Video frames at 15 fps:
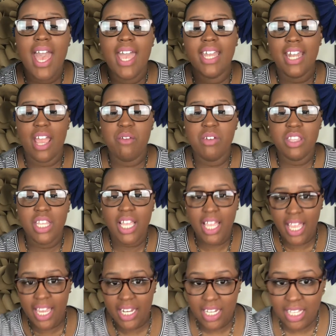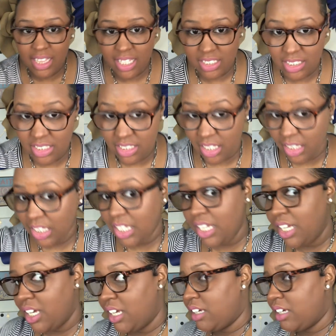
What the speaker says: and everything in it. This is the look.